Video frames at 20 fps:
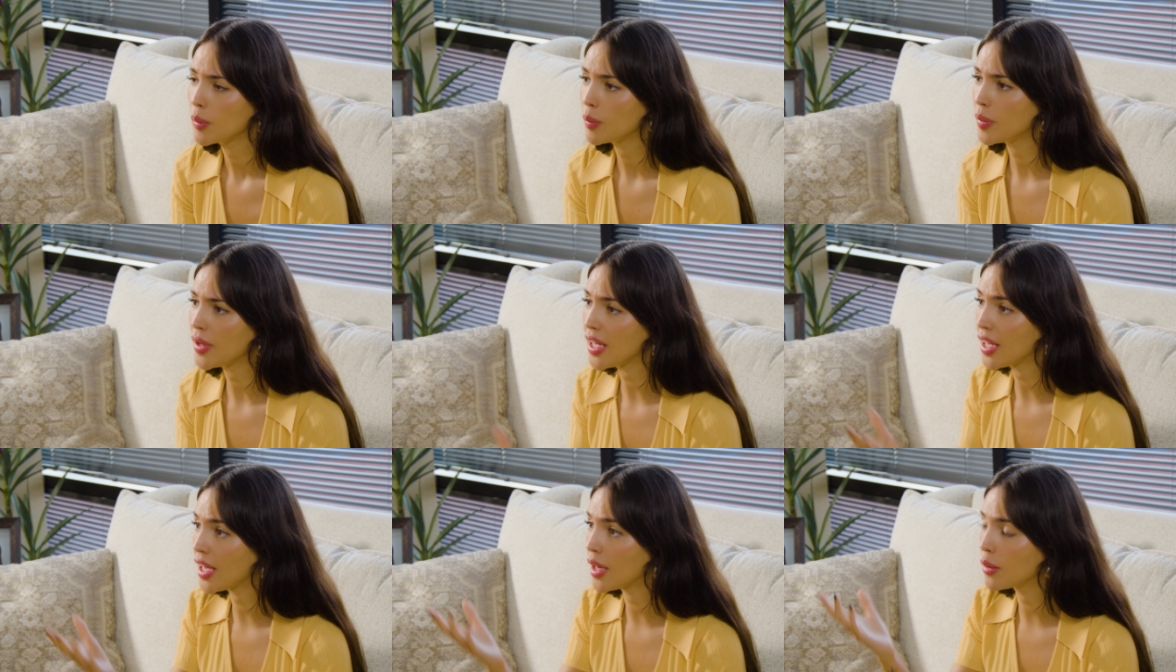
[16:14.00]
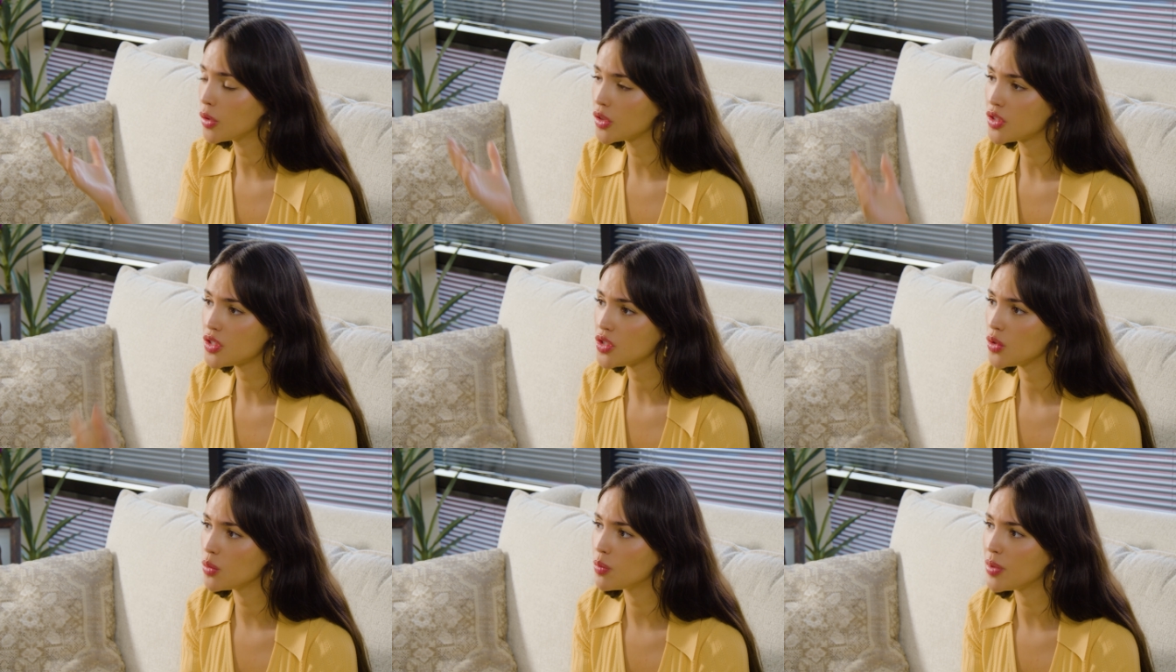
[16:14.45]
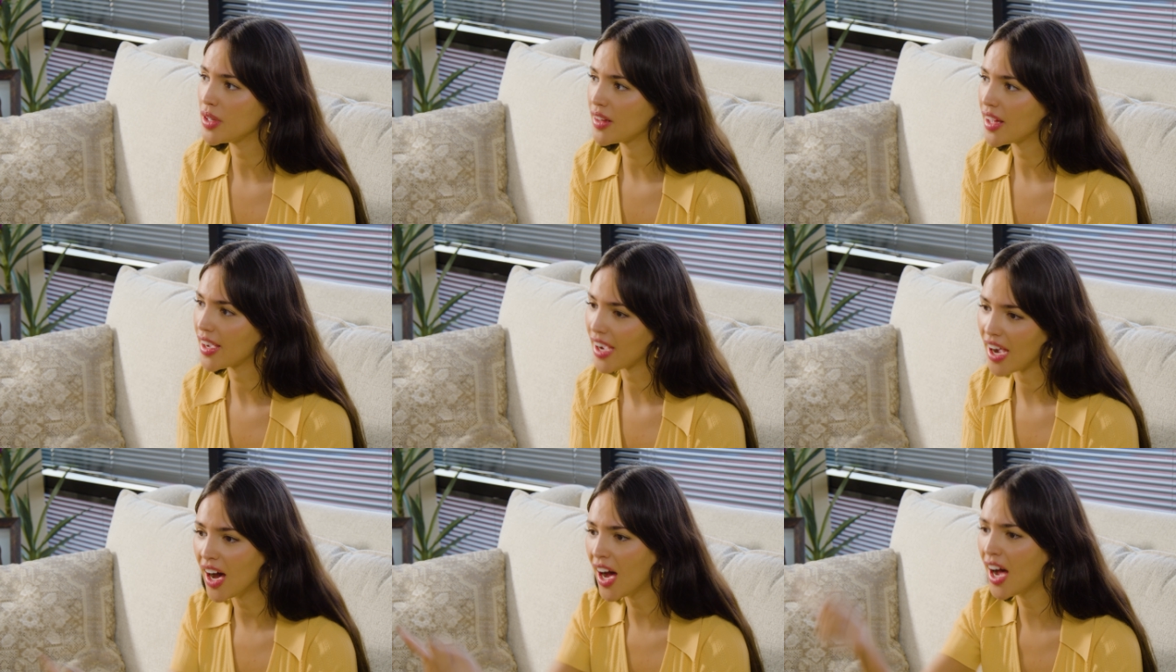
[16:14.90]
being able to be
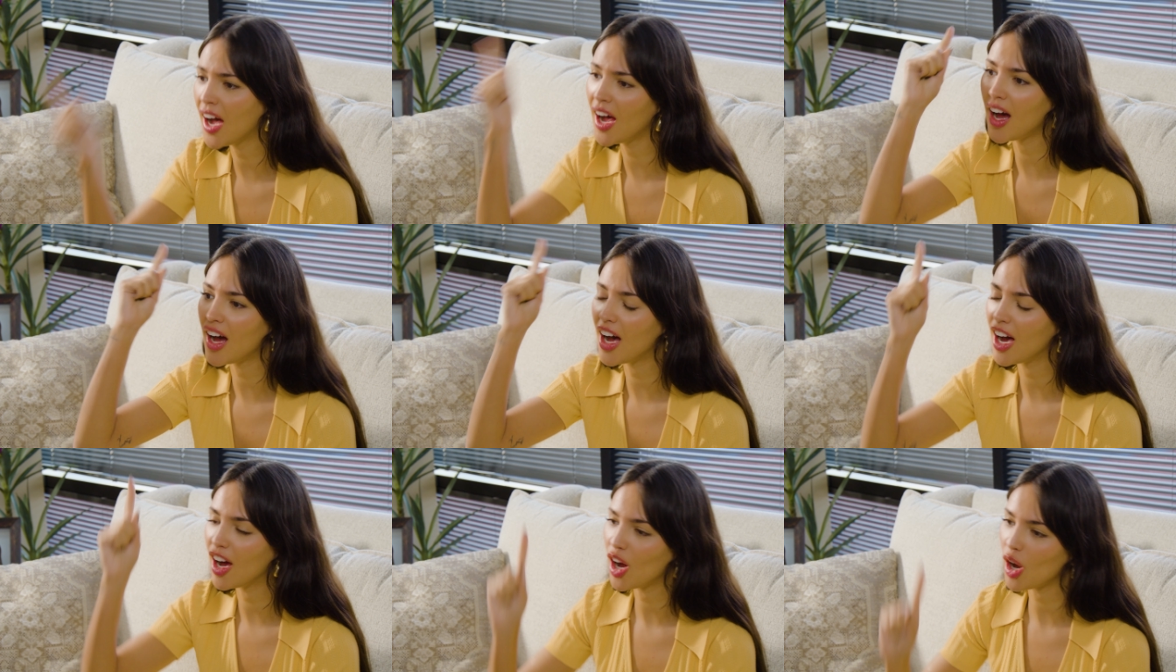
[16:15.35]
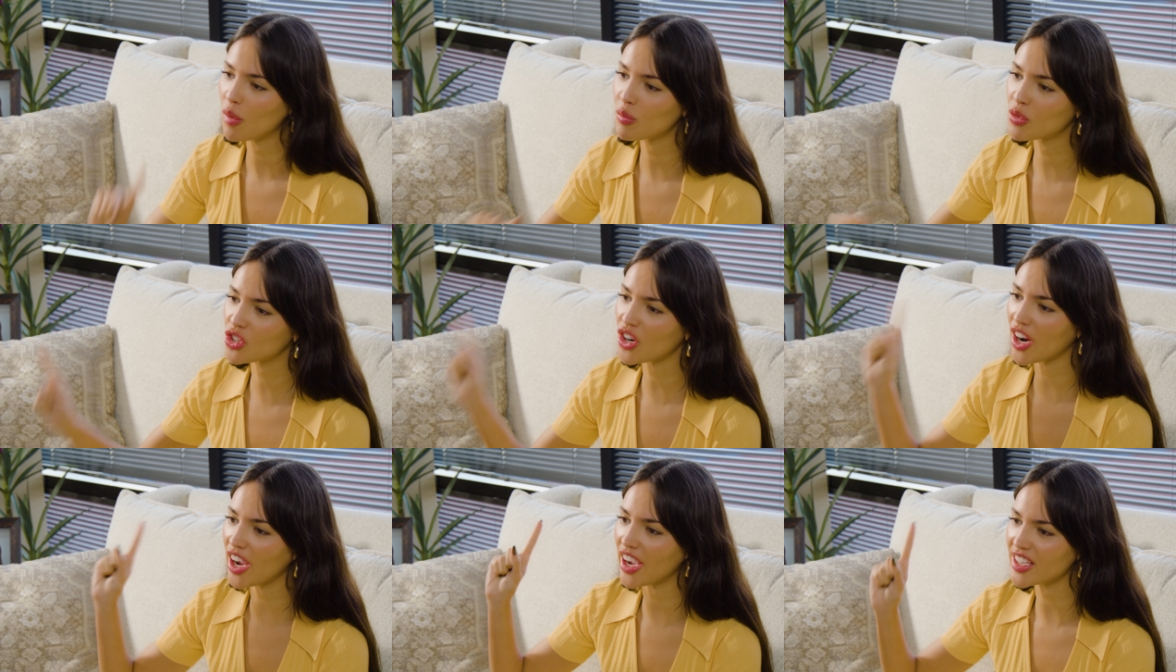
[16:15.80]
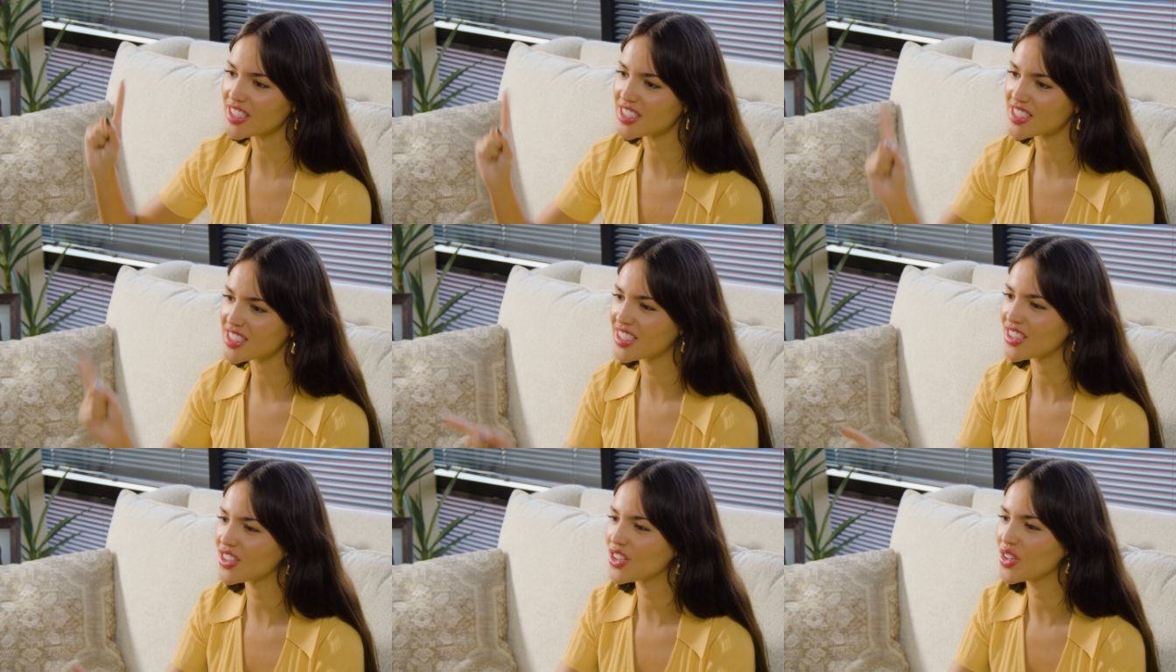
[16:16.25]
like, "Aha, uh-huh, I'm great,"
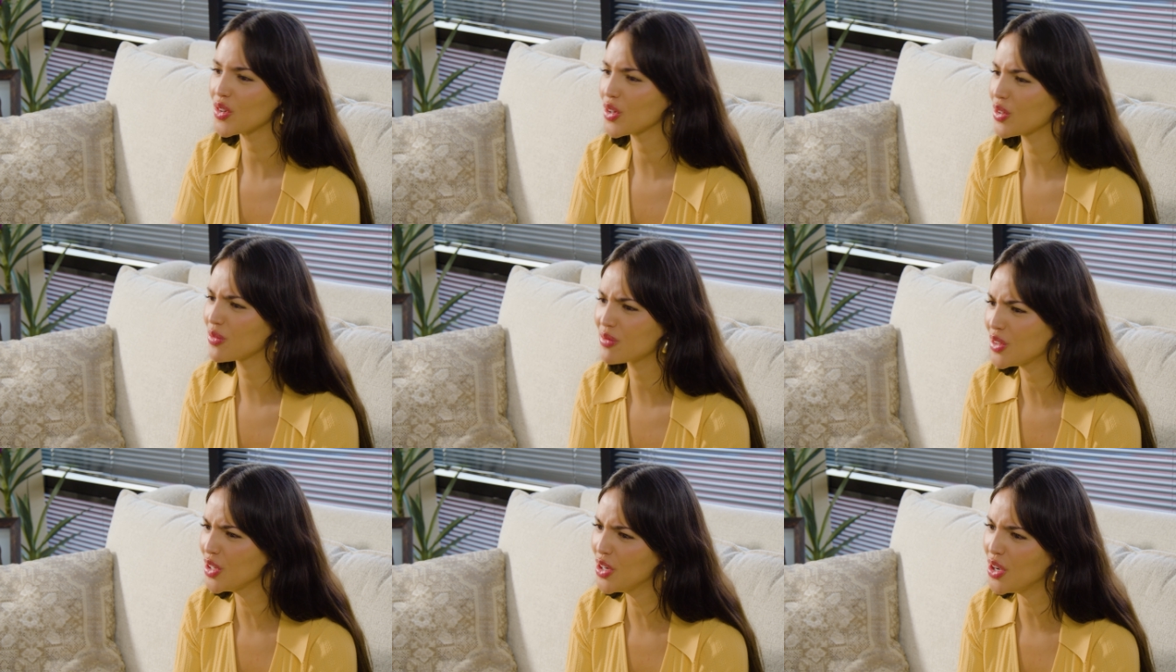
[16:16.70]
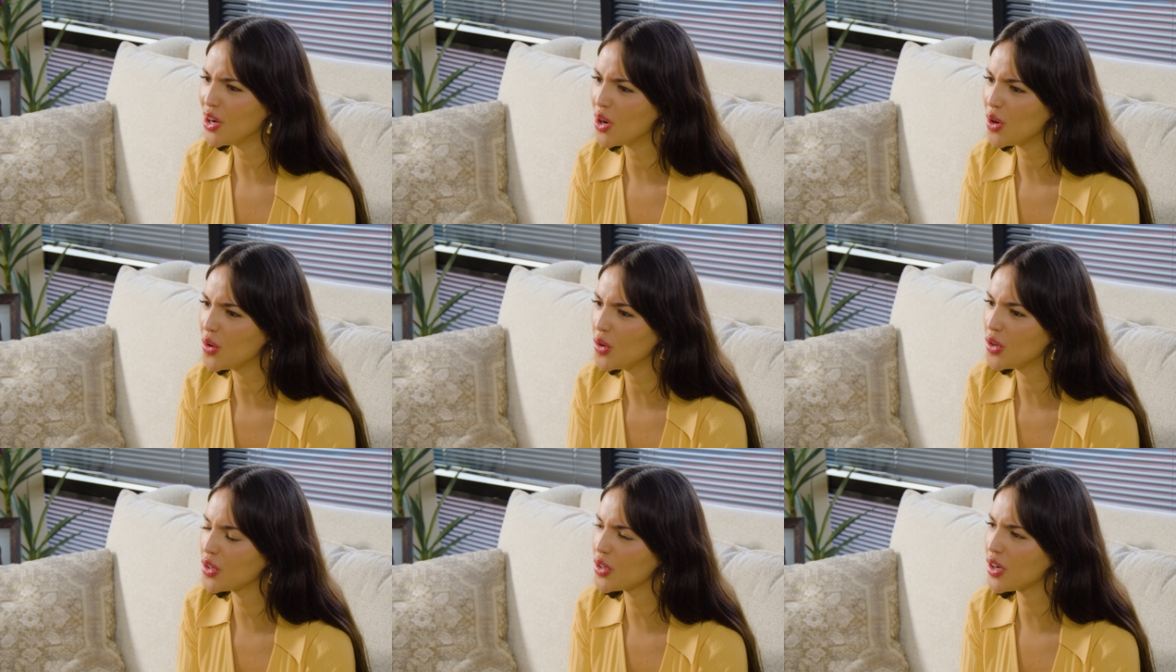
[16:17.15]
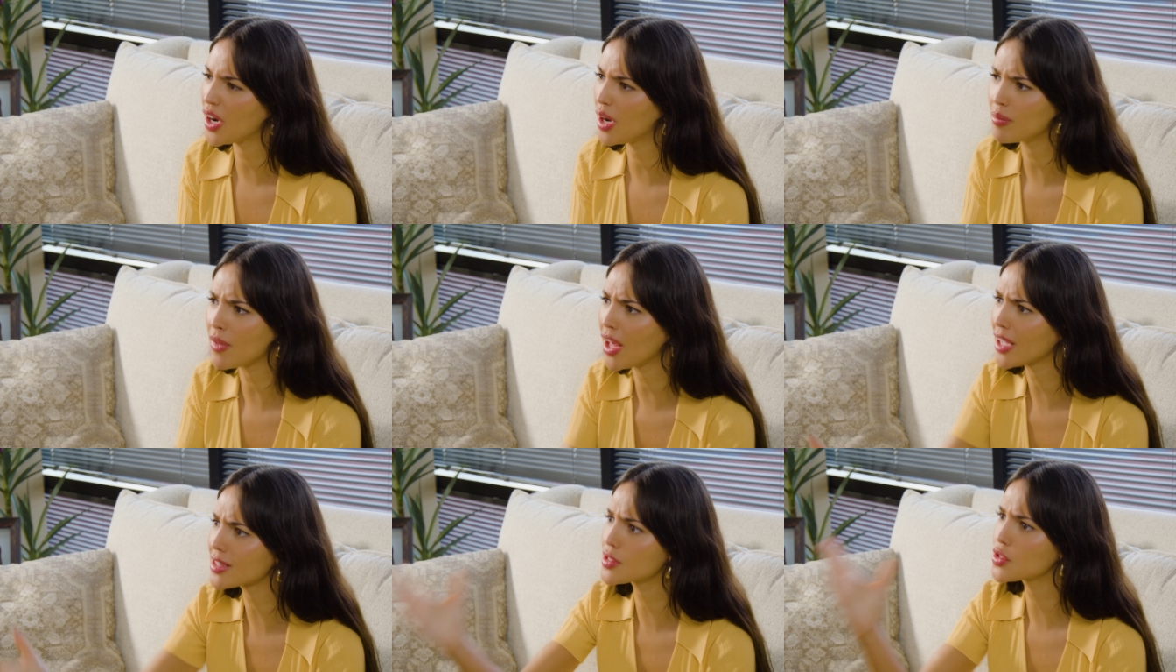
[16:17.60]
or you know, or
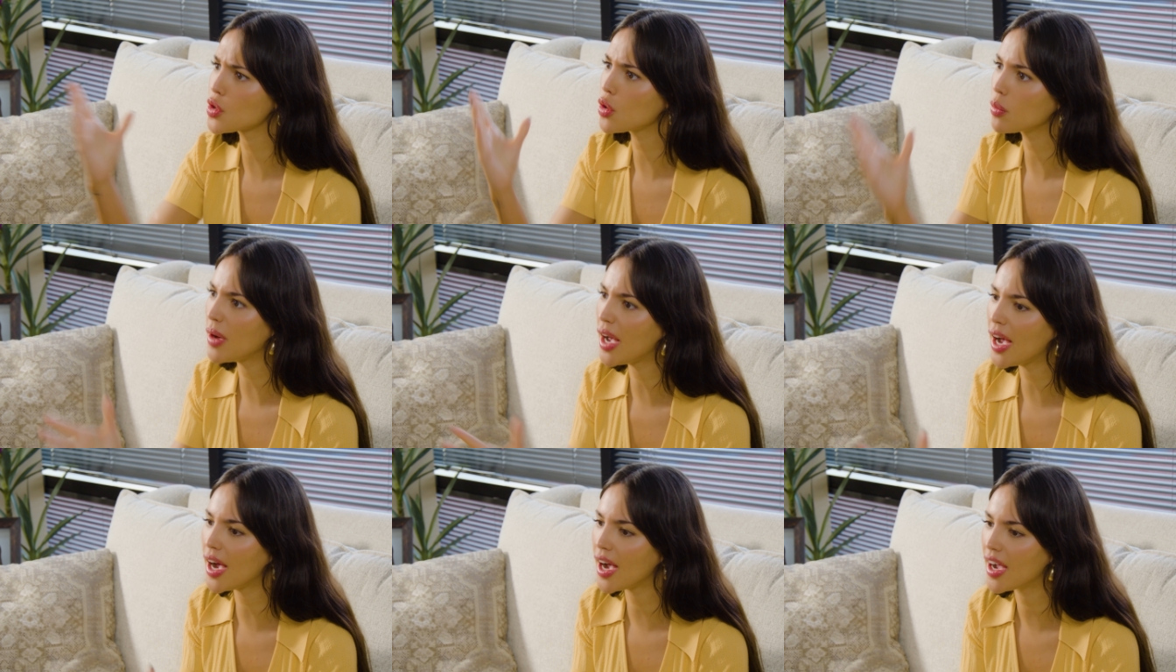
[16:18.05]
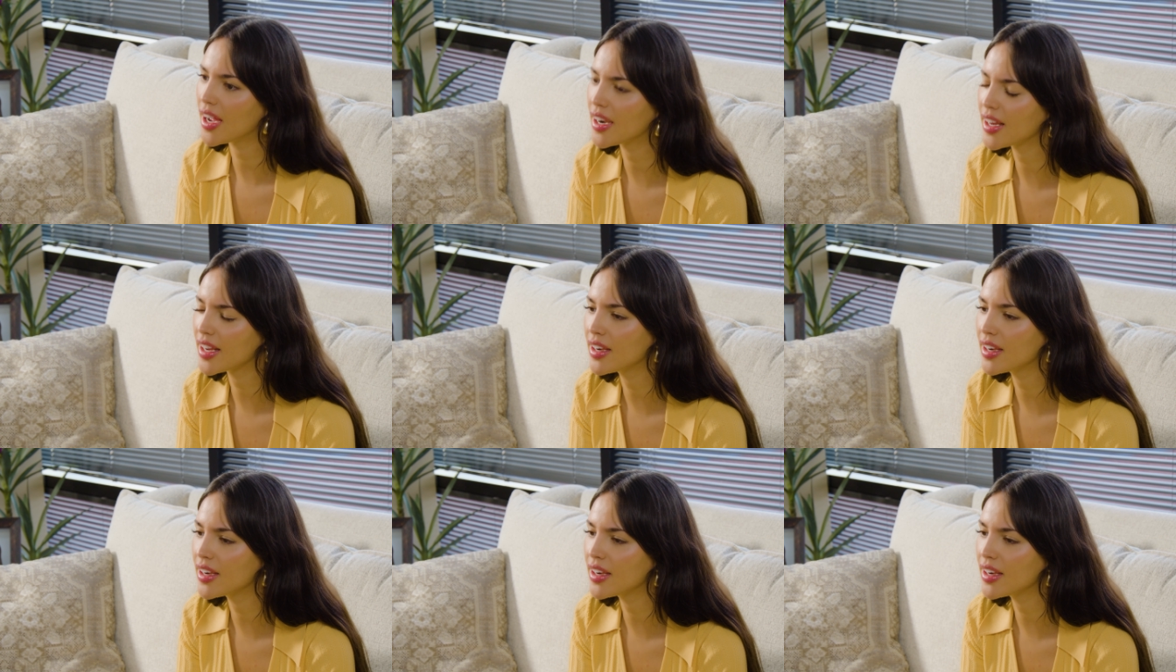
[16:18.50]
"I'm not so bad."